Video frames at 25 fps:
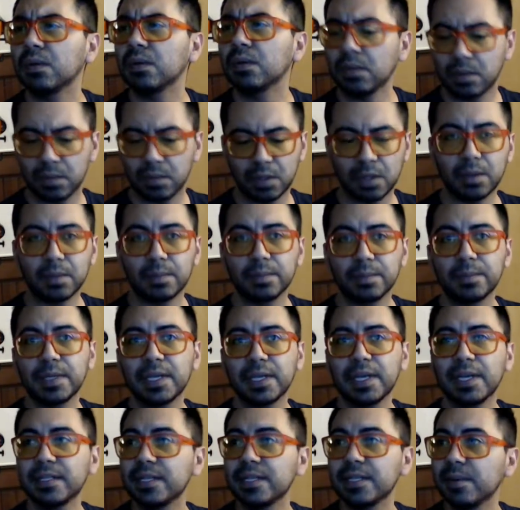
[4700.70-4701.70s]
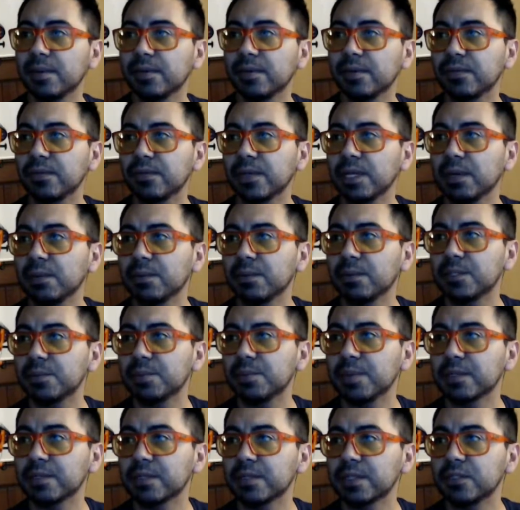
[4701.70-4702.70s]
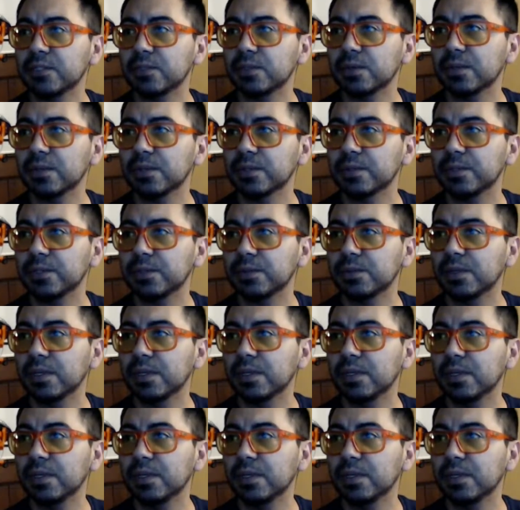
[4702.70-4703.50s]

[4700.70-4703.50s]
Oh, god damn it. Forget which mouse controls which one.